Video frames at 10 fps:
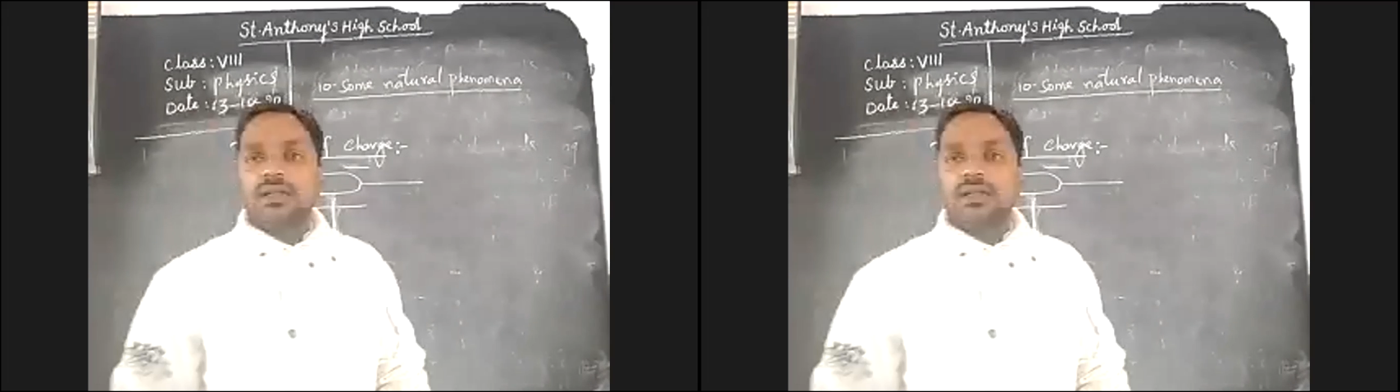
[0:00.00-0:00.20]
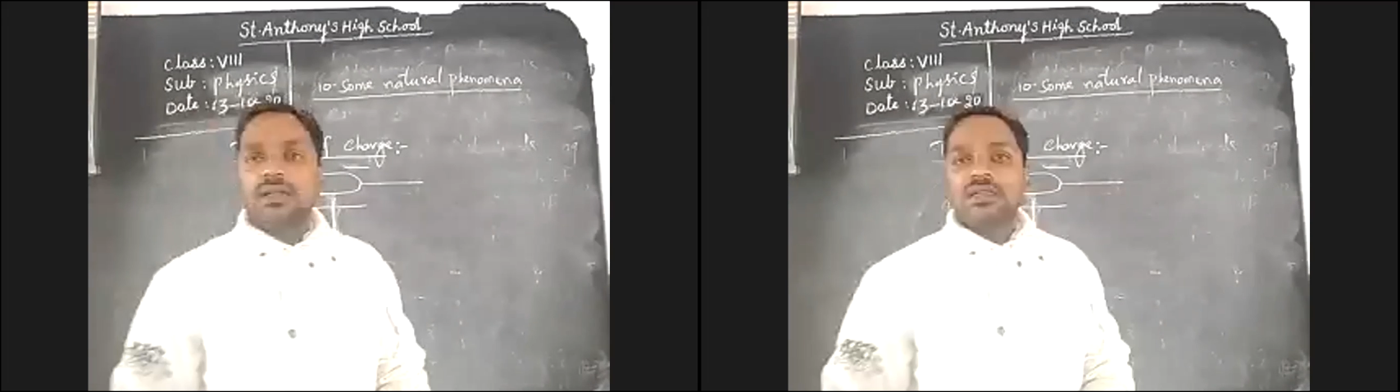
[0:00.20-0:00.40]

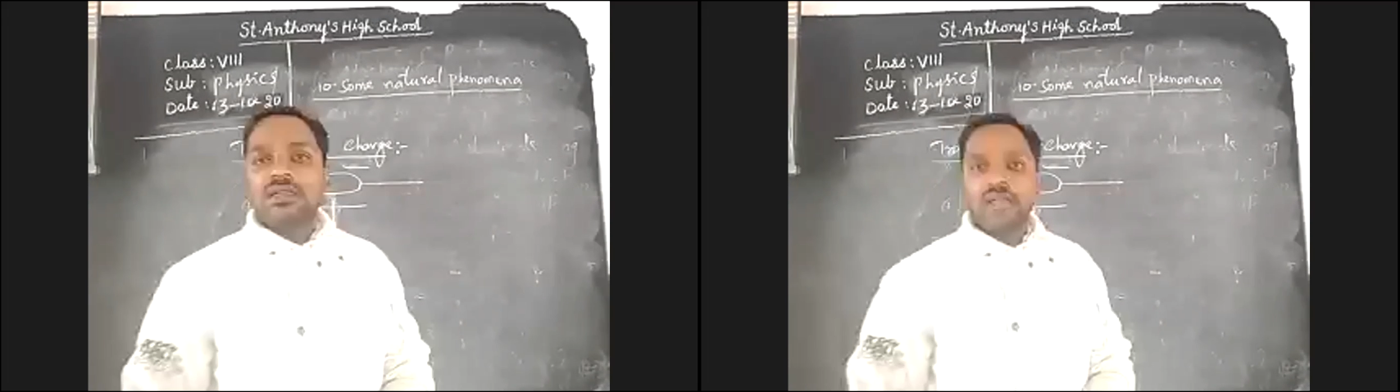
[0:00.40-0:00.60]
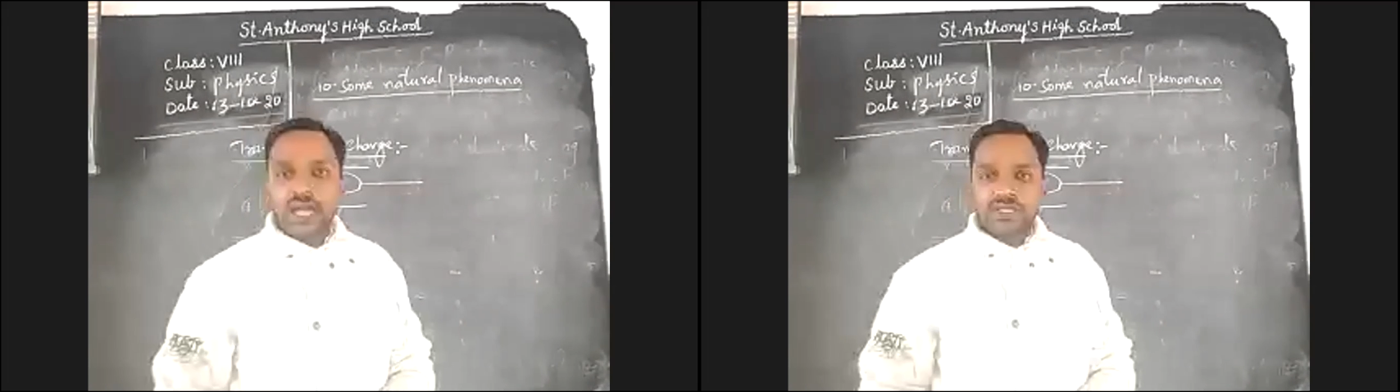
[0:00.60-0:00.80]

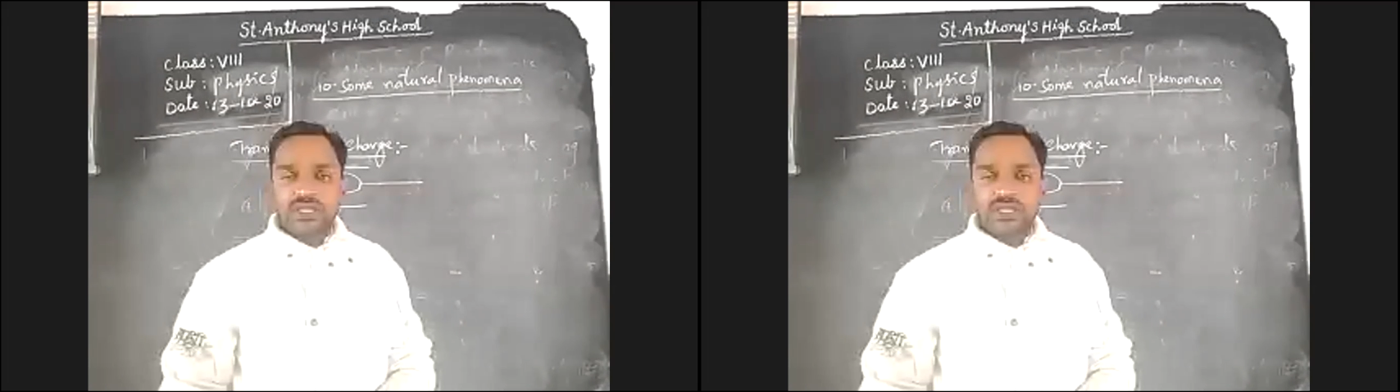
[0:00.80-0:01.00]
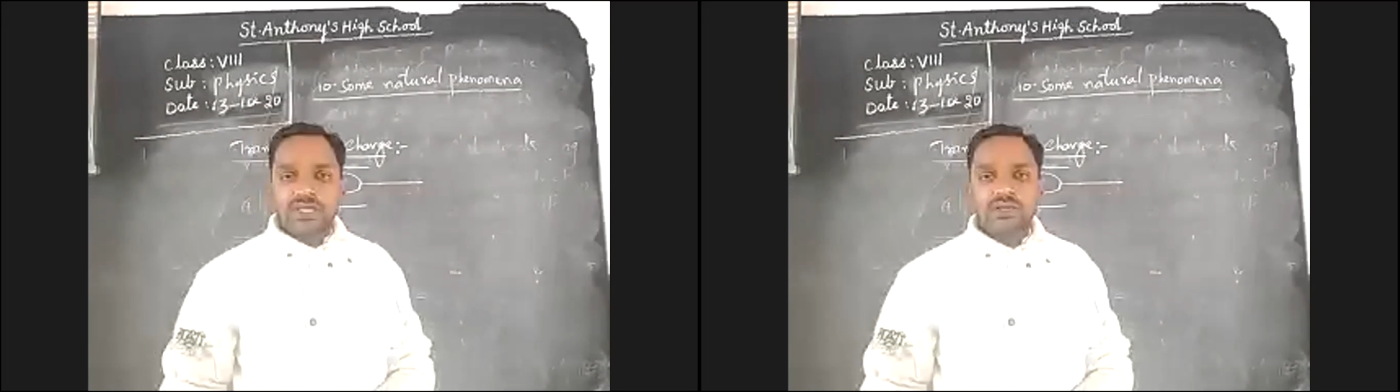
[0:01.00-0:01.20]
charge
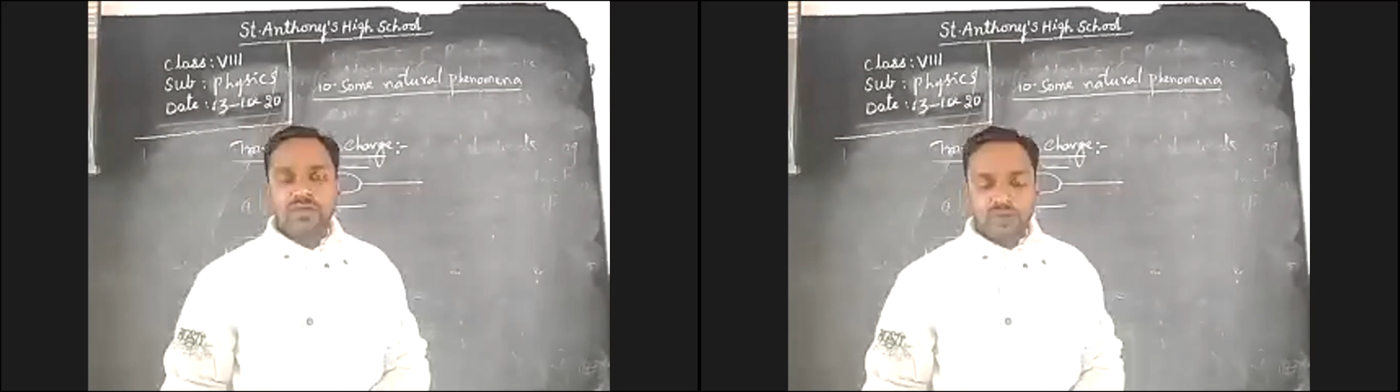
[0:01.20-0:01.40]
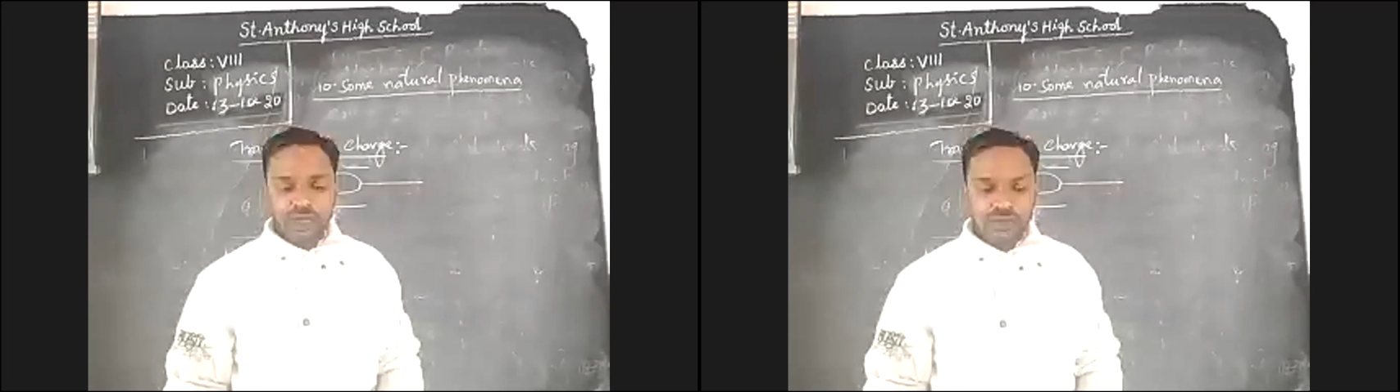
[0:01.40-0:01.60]

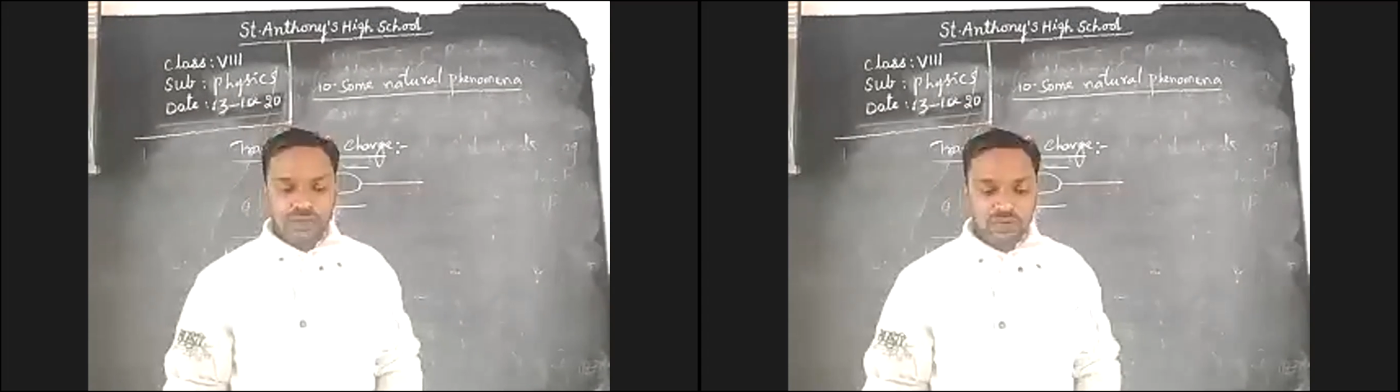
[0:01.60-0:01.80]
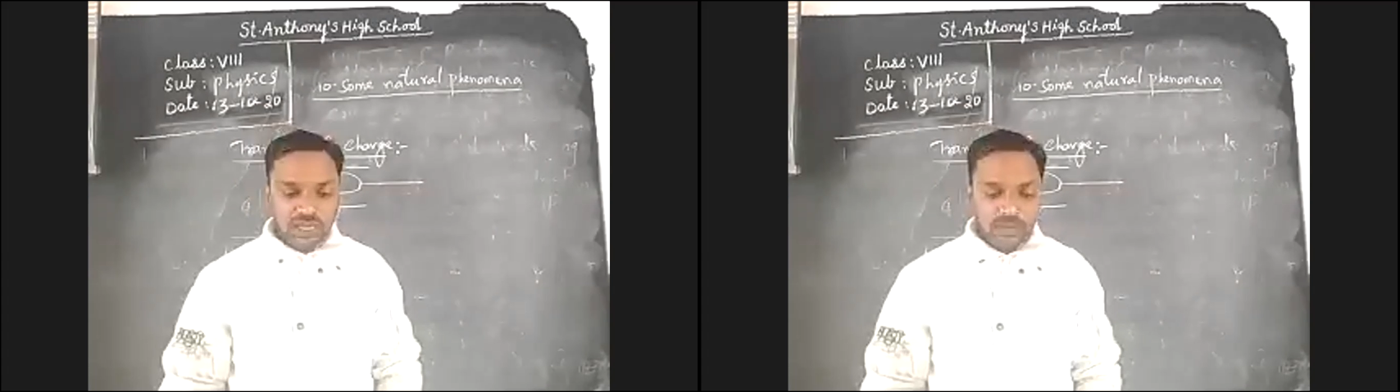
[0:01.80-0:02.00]
flowing to
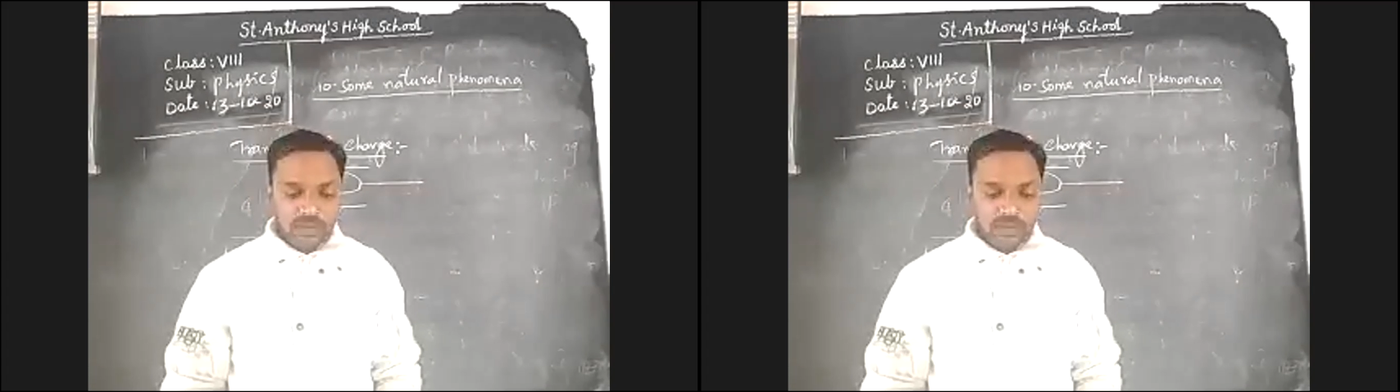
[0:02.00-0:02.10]
the